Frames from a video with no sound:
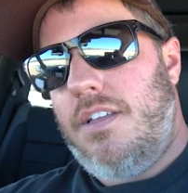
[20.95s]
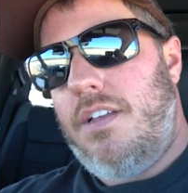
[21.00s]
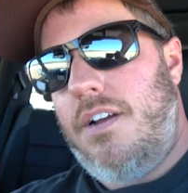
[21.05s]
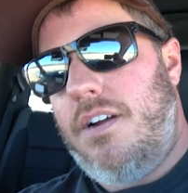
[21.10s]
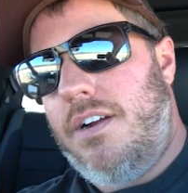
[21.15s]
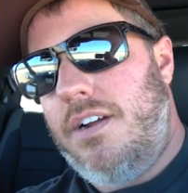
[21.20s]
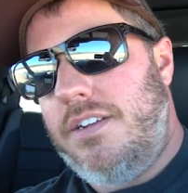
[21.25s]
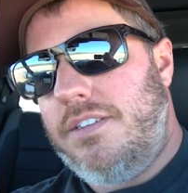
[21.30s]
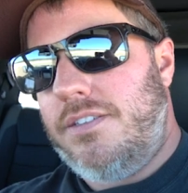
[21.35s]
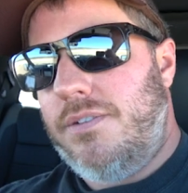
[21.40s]

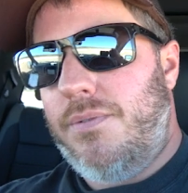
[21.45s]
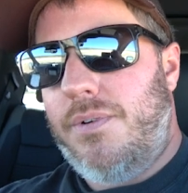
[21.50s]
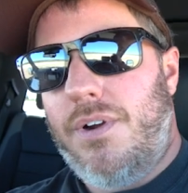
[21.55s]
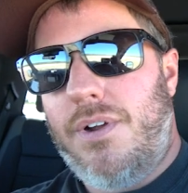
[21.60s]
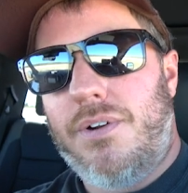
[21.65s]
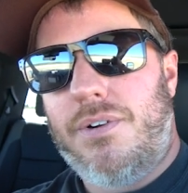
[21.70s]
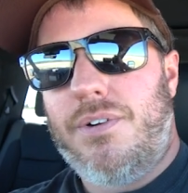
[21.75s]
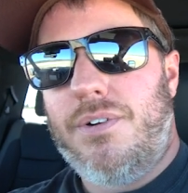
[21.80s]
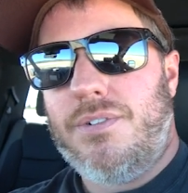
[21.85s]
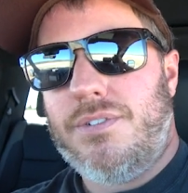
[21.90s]
All right, so
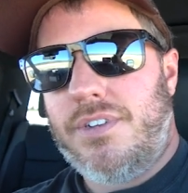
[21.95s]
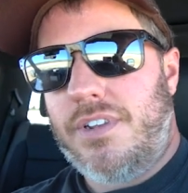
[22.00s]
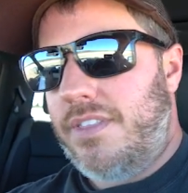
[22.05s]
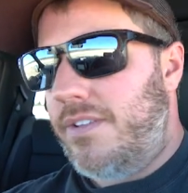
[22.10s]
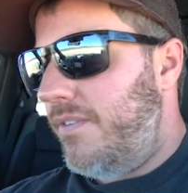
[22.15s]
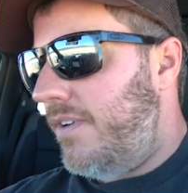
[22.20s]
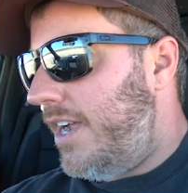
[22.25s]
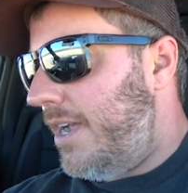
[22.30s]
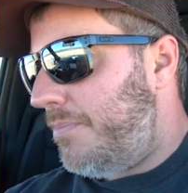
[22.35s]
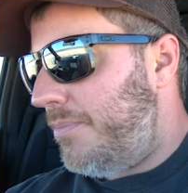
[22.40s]
we're out cruising in
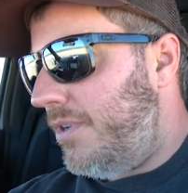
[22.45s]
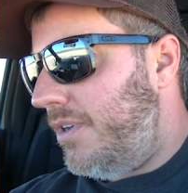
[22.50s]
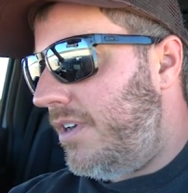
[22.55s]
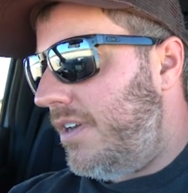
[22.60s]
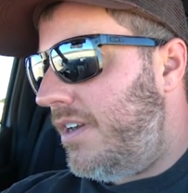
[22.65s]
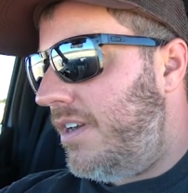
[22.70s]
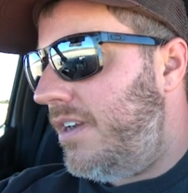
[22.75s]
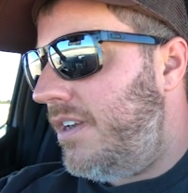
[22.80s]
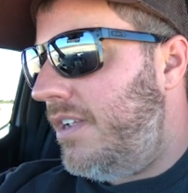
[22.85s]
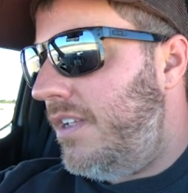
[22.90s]
the
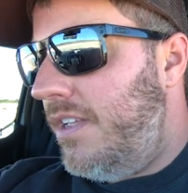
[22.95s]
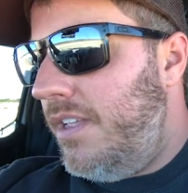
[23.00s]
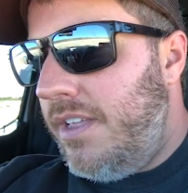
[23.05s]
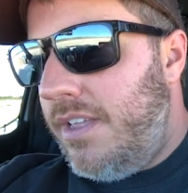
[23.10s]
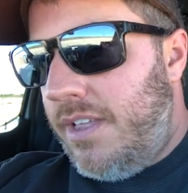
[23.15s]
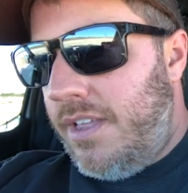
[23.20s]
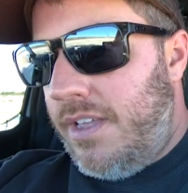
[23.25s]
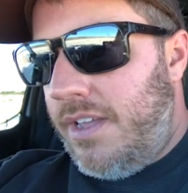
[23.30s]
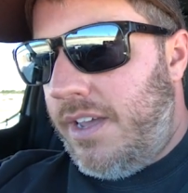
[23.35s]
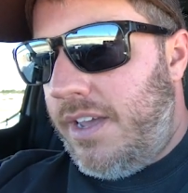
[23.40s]
Raptor.
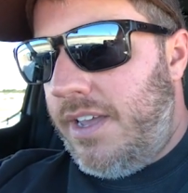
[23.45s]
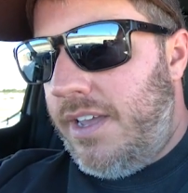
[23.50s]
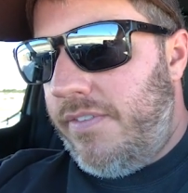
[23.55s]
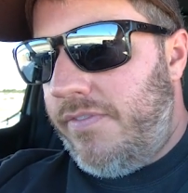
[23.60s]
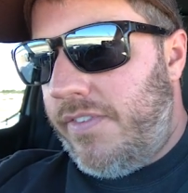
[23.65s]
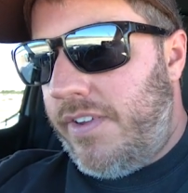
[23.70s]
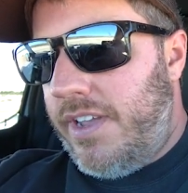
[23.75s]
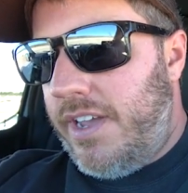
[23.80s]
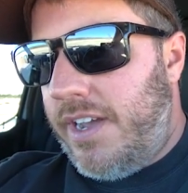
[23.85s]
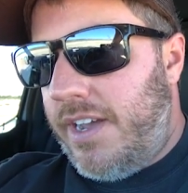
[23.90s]
I
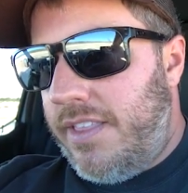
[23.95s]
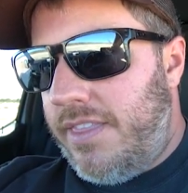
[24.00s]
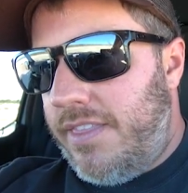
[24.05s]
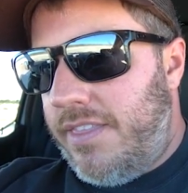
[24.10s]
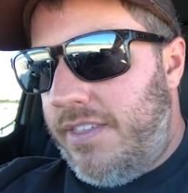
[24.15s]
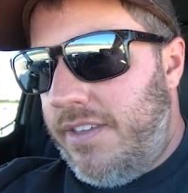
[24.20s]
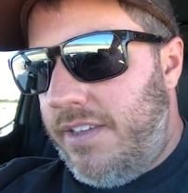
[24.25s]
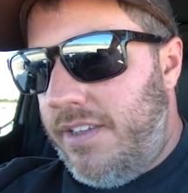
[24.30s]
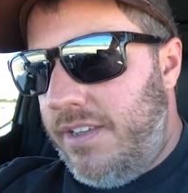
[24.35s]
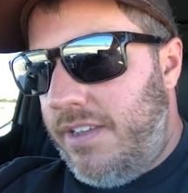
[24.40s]
have
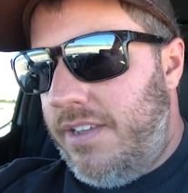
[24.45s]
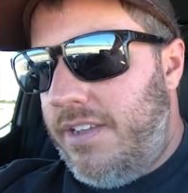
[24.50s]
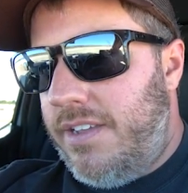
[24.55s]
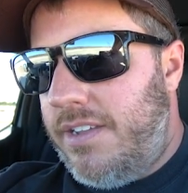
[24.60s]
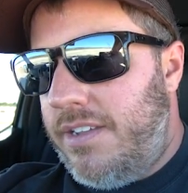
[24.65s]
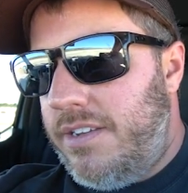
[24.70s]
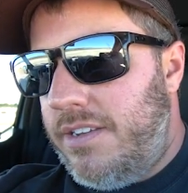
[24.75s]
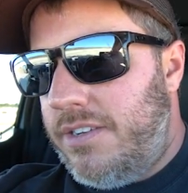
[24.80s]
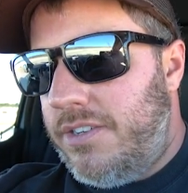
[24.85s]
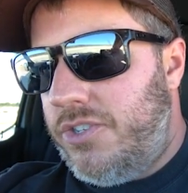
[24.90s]
got the
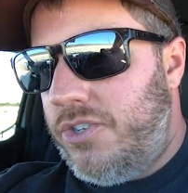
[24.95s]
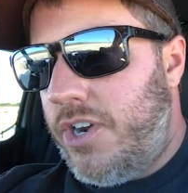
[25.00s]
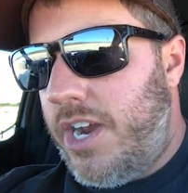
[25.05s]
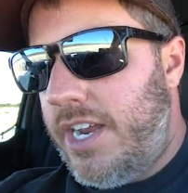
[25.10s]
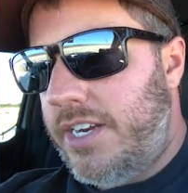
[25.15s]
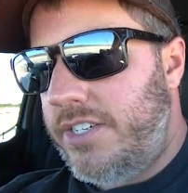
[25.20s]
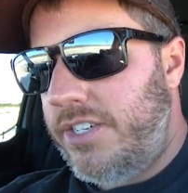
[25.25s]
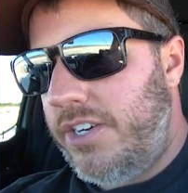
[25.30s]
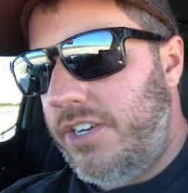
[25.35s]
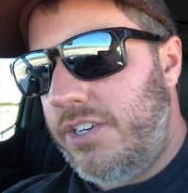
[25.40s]

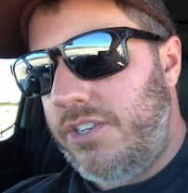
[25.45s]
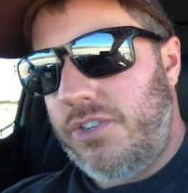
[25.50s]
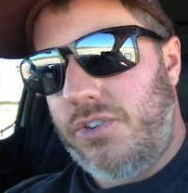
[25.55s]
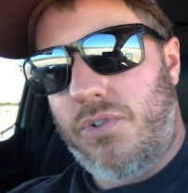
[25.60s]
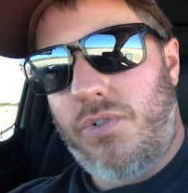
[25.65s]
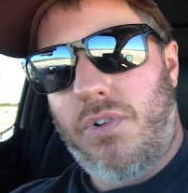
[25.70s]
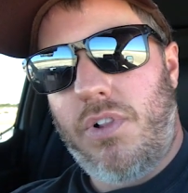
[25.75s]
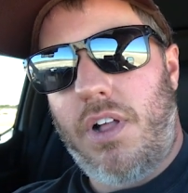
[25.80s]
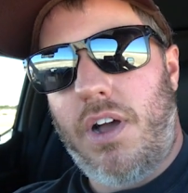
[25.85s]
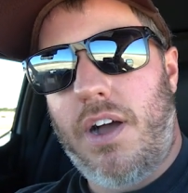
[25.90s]
traction
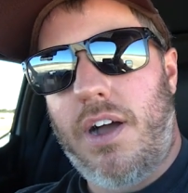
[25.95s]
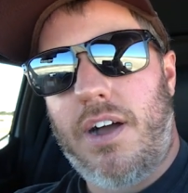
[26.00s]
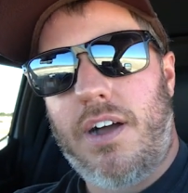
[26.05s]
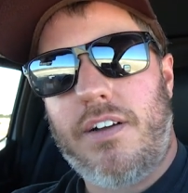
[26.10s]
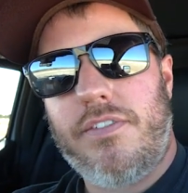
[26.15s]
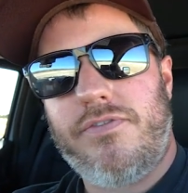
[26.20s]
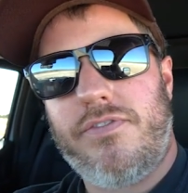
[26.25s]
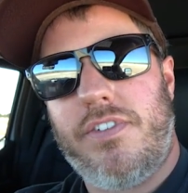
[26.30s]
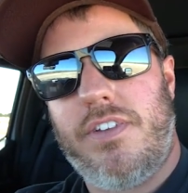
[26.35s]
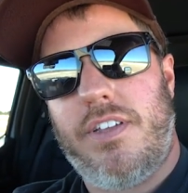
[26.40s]
control
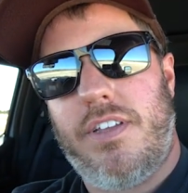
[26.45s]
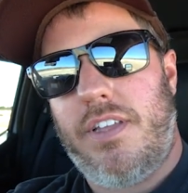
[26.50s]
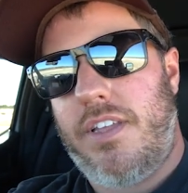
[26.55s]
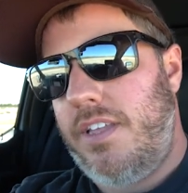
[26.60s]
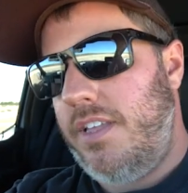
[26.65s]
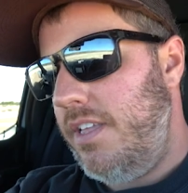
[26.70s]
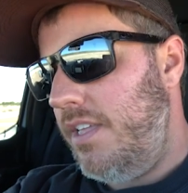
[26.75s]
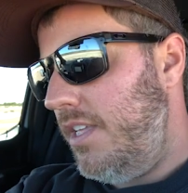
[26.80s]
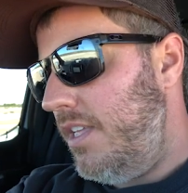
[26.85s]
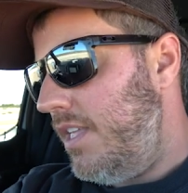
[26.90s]
off
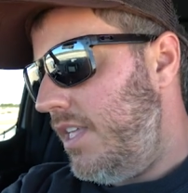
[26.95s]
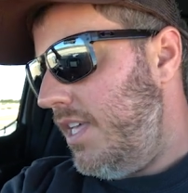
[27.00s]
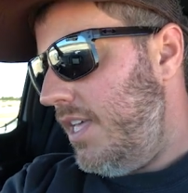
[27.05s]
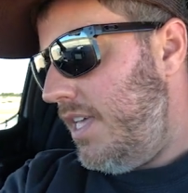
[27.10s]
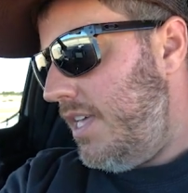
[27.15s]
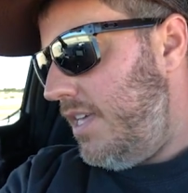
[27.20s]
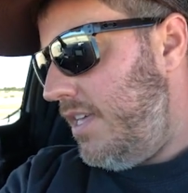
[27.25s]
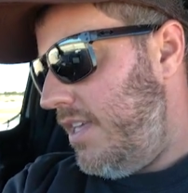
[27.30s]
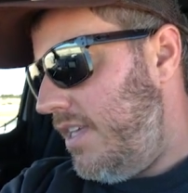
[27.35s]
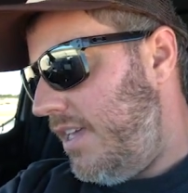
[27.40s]

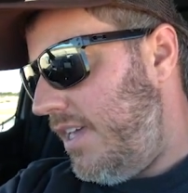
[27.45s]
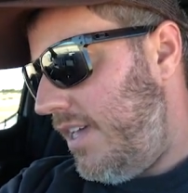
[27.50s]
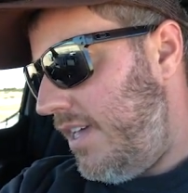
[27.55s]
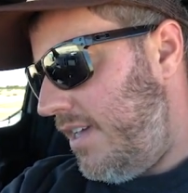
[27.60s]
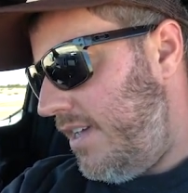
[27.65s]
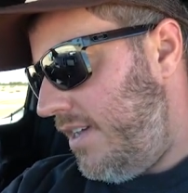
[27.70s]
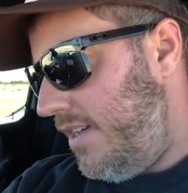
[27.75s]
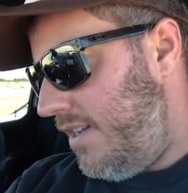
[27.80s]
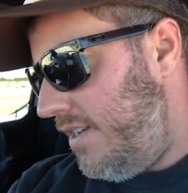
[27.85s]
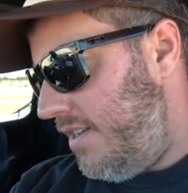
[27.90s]

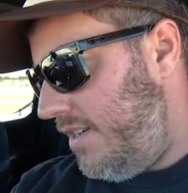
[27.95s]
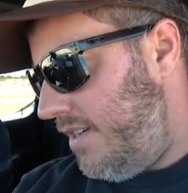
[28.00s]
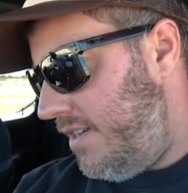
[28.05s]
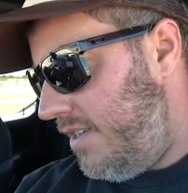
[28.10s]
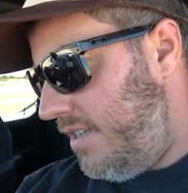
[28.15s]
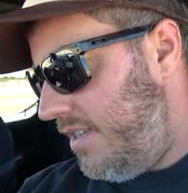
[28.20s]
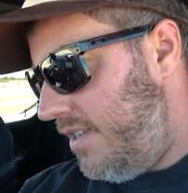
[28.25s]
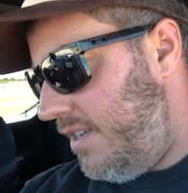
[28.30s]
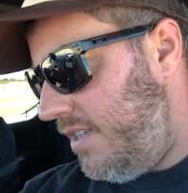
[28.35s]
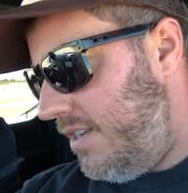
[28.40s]
and
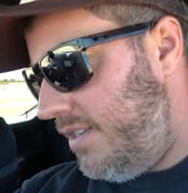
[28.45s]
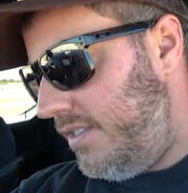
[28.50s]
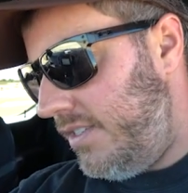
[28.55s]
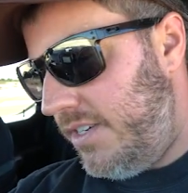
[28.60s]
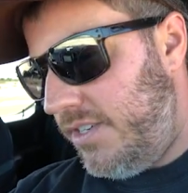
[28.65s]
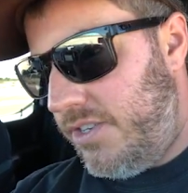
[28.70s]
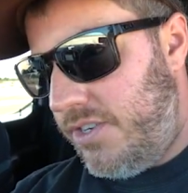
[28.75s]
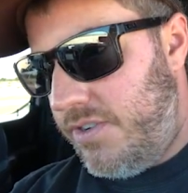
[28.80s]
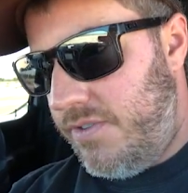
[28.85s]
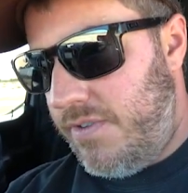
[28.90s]
it is
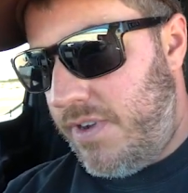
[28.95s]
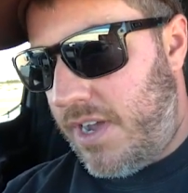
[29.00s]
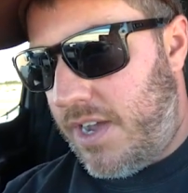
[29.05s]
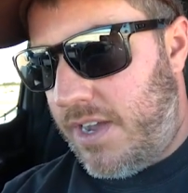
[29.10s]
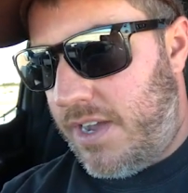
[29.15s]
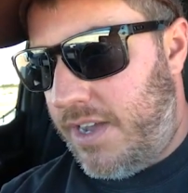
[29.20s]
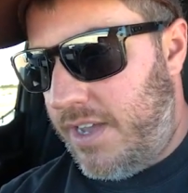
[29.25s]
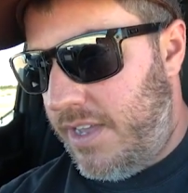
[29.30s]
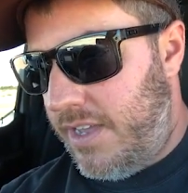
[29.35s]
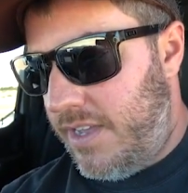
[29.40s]
in two
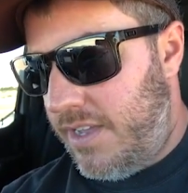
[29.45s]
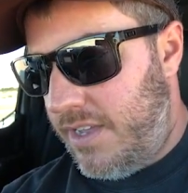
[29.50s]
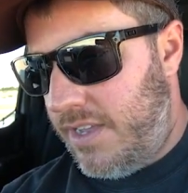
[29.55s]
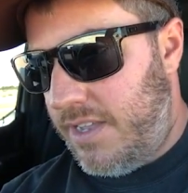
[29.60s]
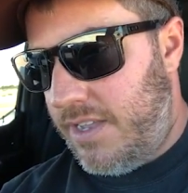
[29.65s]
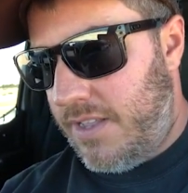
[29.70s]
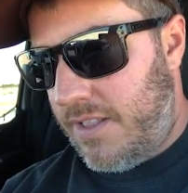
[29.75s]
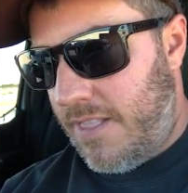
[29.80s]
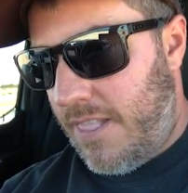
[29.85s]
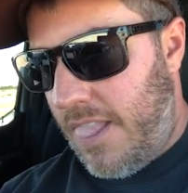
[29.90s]
high
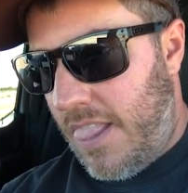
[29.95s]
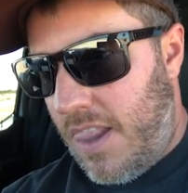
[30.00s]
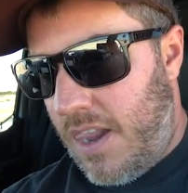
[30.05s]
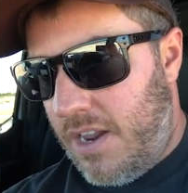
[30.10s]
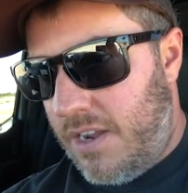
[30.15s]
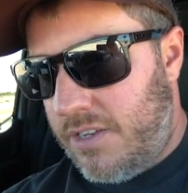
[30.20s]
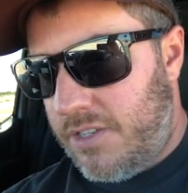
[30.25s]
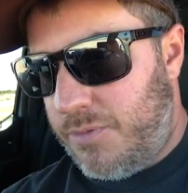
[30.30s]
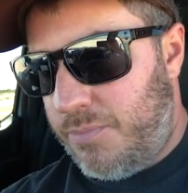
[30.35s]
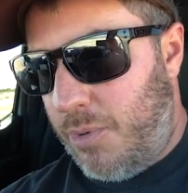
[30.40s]

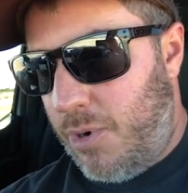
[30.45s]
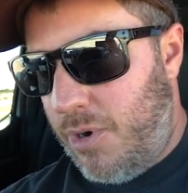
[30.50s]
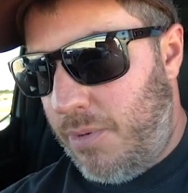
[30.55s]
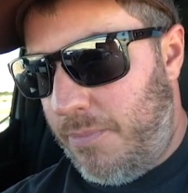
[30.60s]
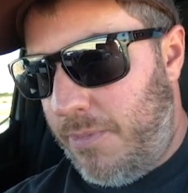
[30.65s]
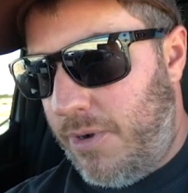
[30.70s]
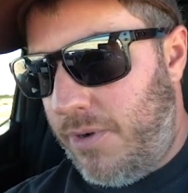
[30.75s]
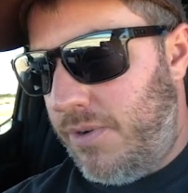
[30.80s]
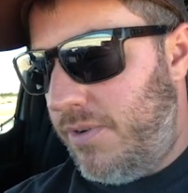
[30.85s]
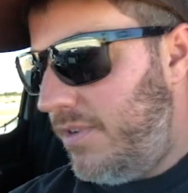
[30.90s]
sport
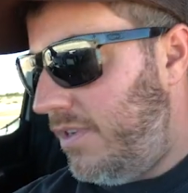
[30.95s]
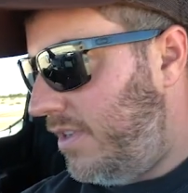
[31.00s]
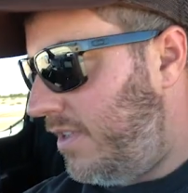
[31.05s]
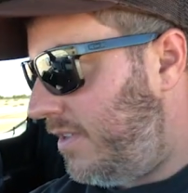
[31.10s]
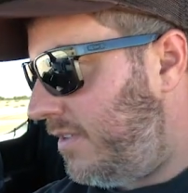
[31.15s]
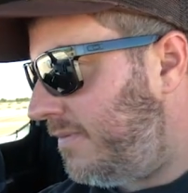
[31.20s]
mode.